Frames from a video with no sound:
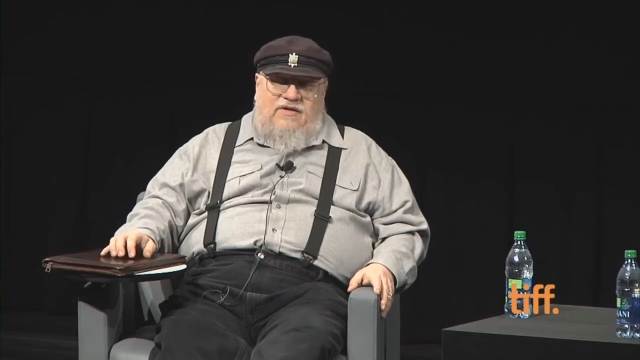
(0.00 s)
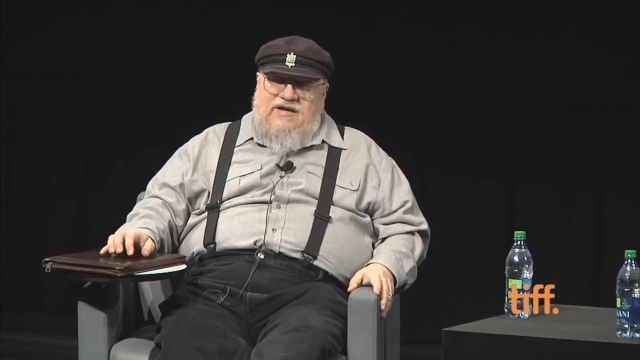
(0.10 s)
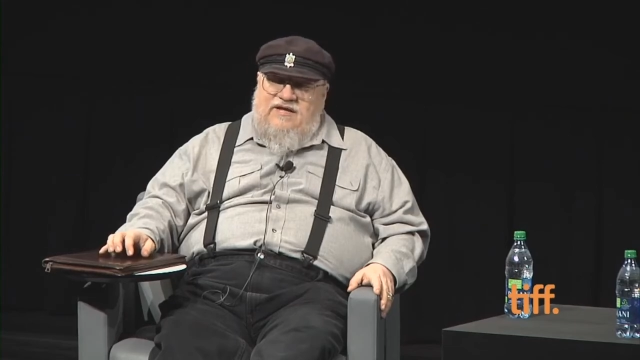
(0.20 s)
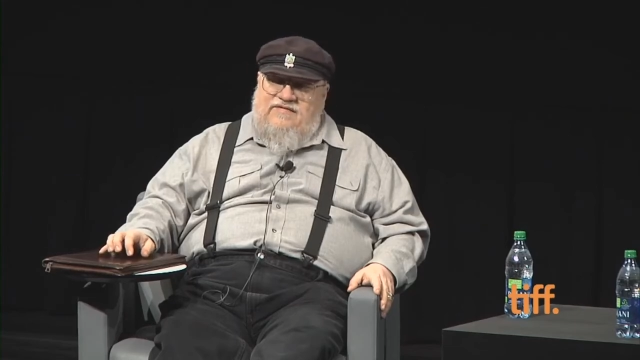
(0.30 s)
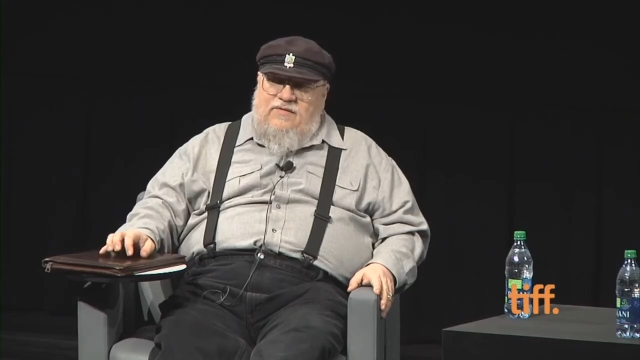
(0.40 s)
and
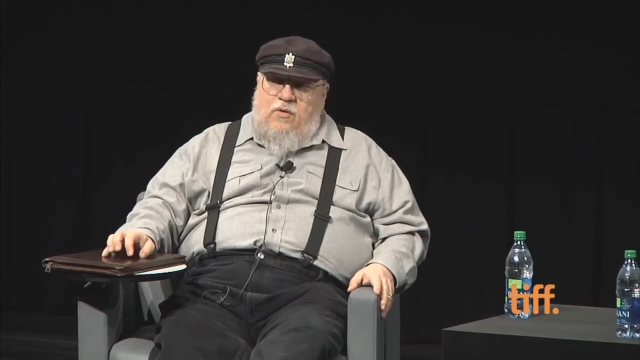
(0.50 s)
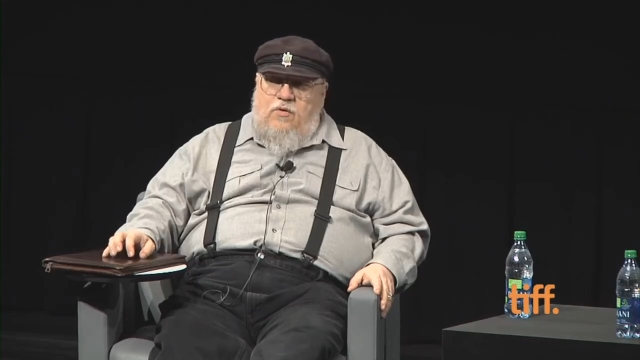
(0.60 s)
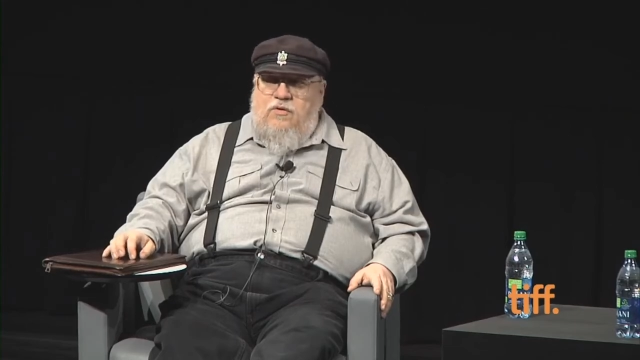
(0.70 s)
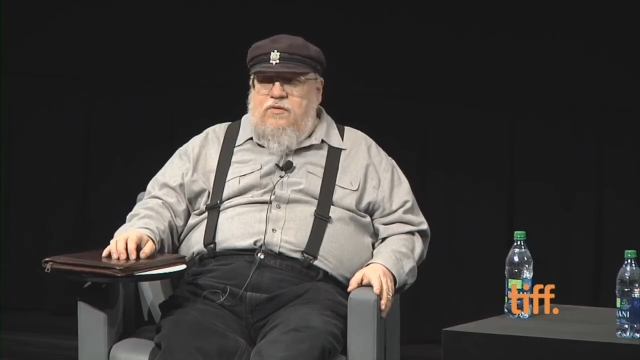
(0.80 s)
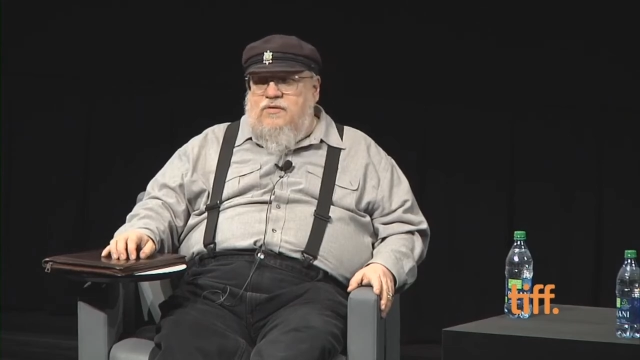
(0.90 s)
it gets
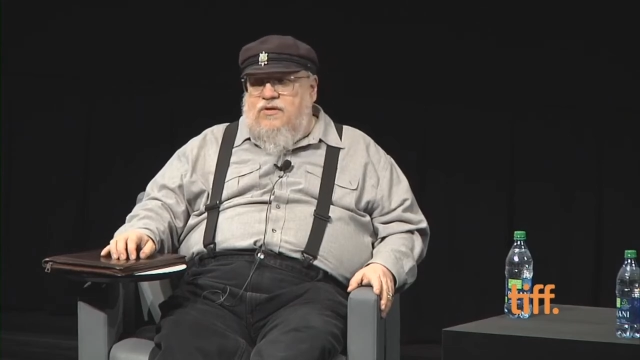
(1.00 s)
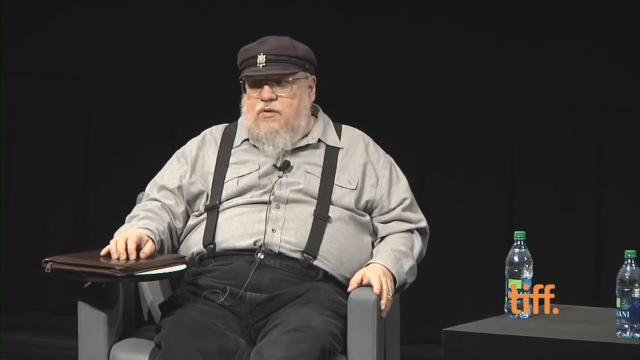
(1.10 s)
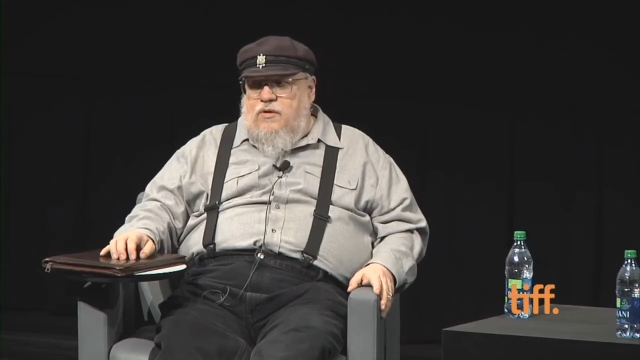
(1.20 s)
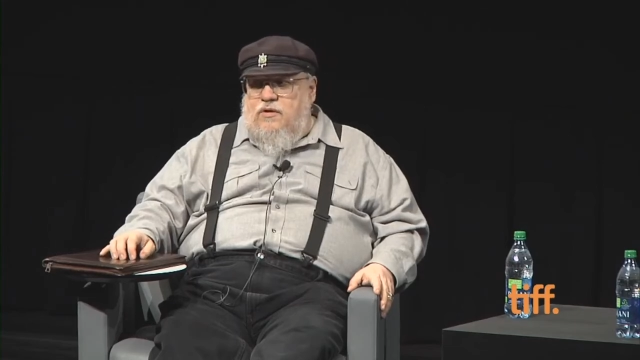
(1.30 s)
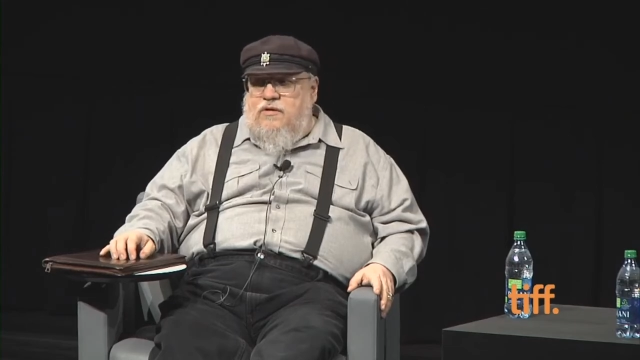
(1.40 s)
longer and
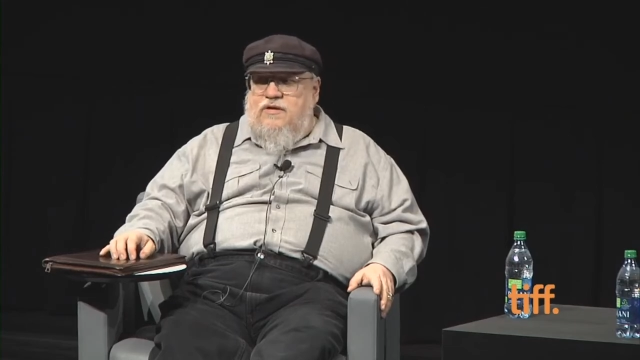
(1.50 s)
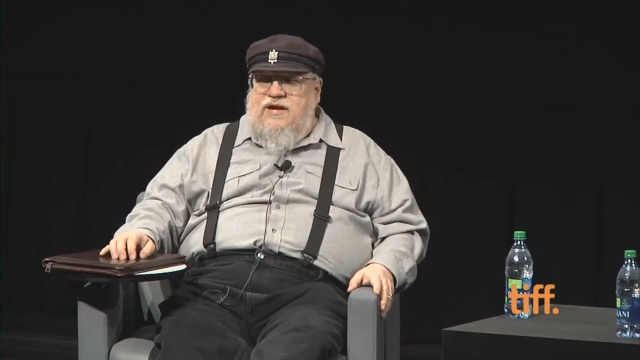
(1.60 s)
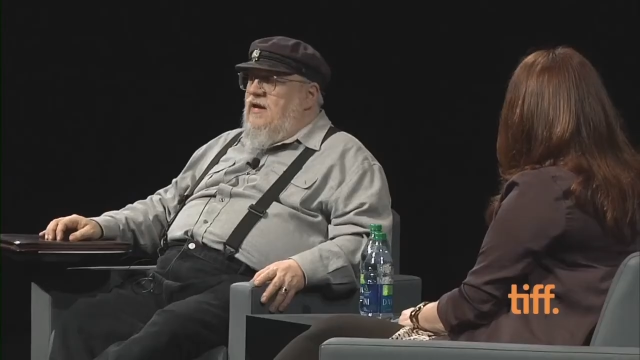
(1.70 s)
longer.